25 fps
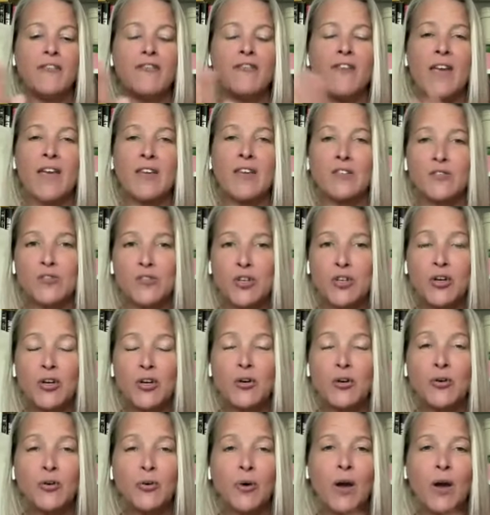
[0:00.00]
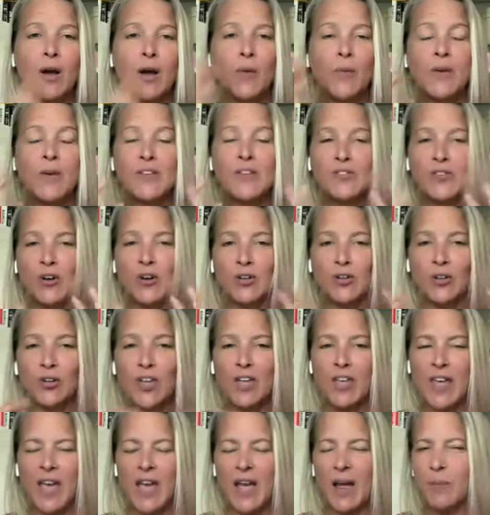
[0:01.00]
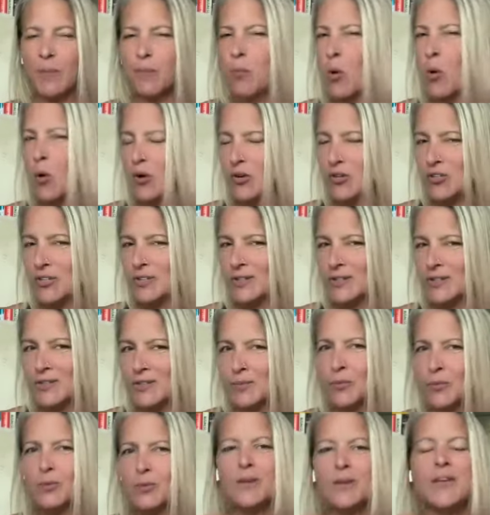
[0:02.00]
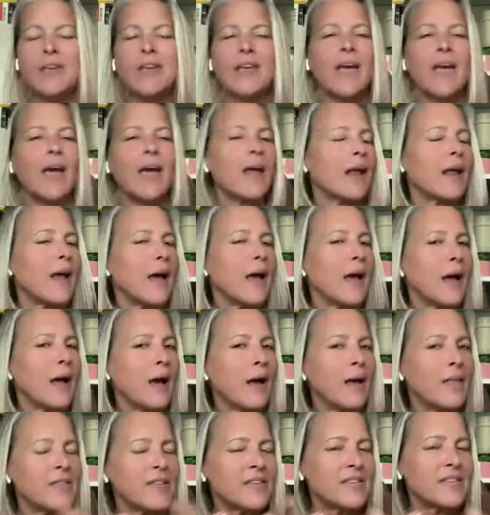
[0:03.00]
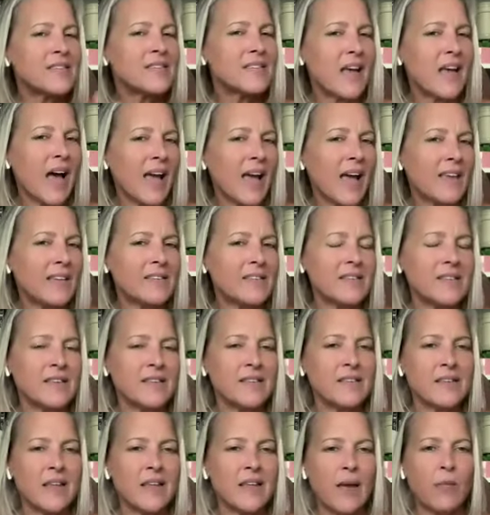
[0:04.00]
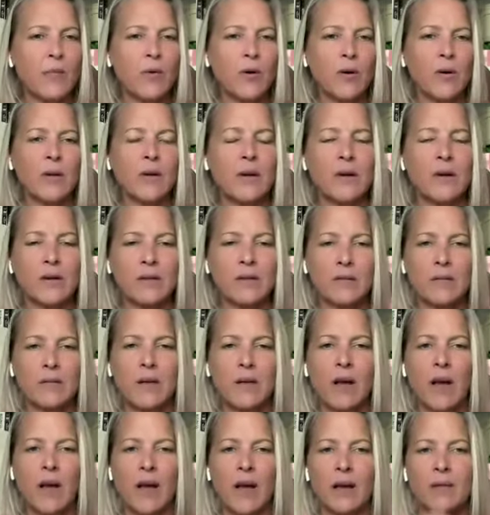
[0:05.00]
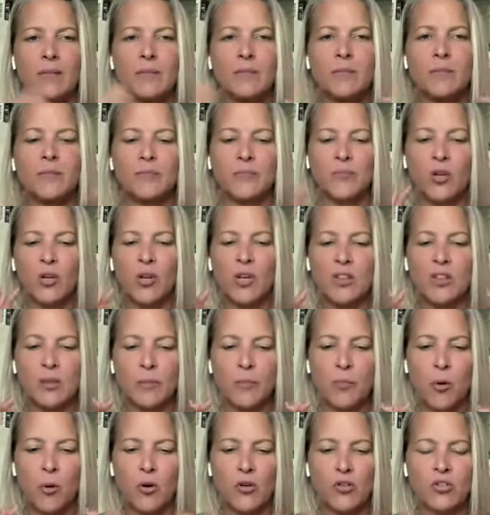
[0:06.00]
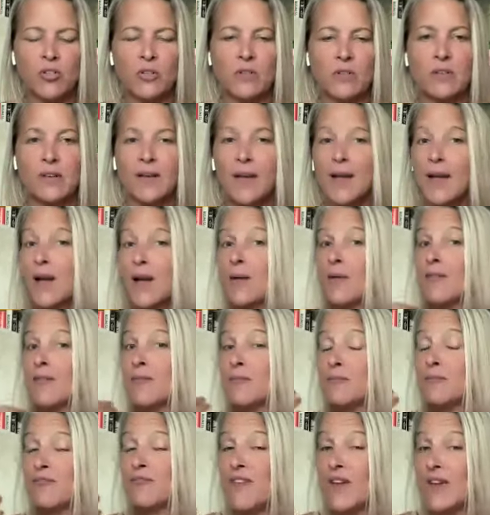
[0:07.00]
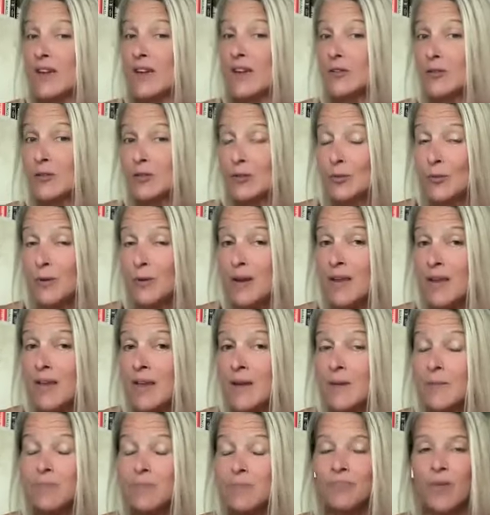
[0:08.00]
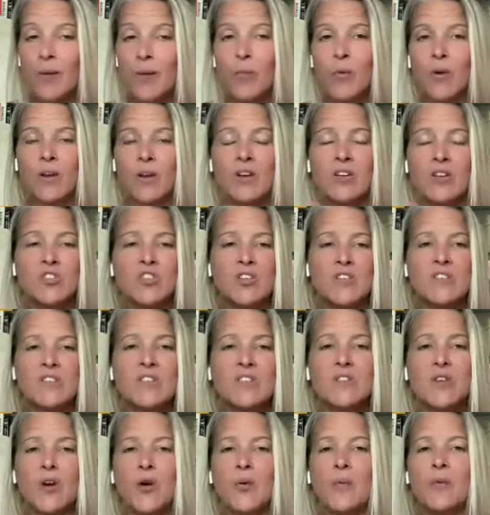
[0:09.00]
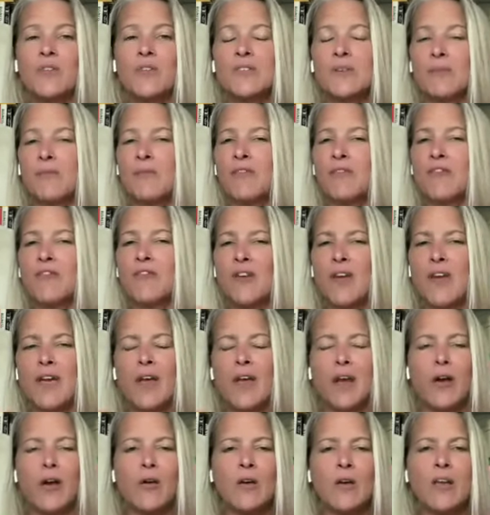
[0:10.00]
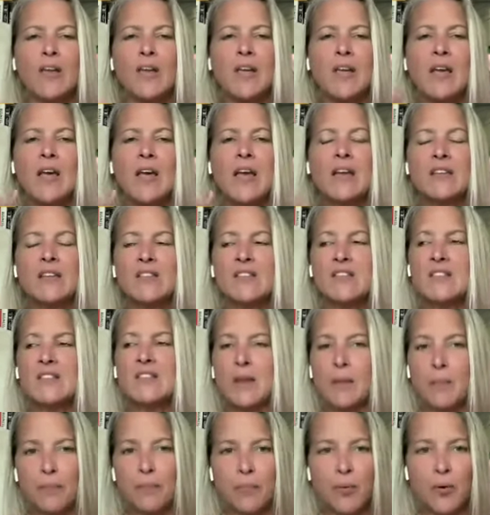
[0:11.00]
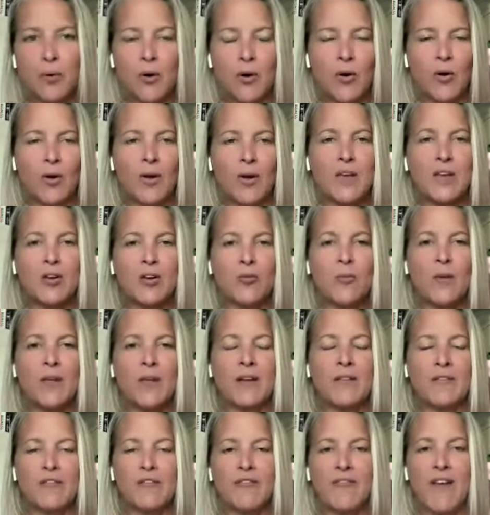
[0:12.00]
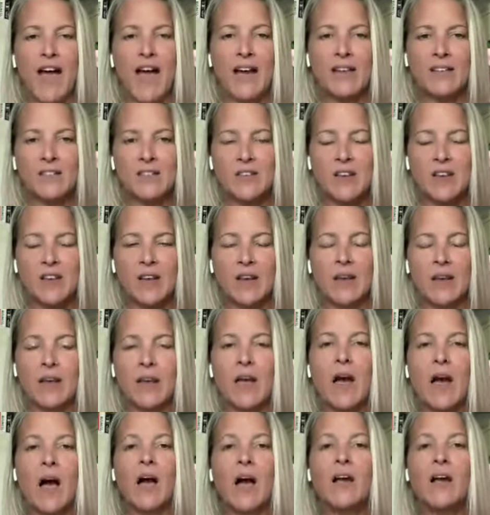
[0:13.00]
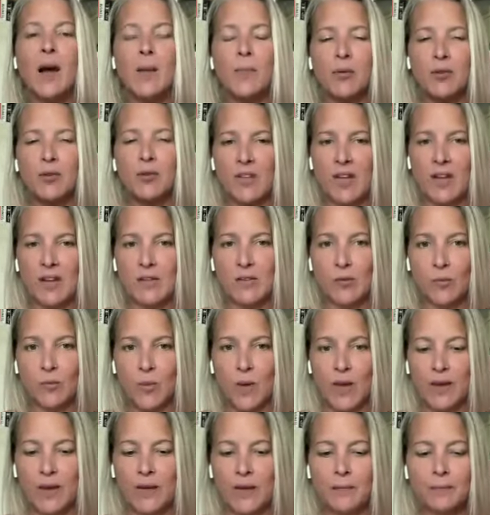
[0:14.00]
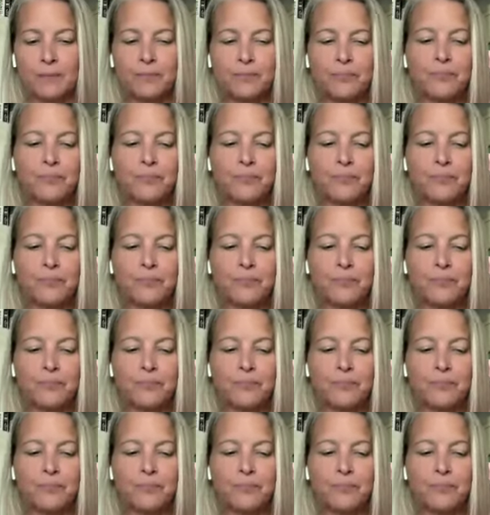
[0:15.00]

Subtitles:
Phase two, we start looking at portions. We're looking at the sizes, and we're going to look at the portions. Phase three, we're going to just start with some very simple intermittent fasting a couple days a week.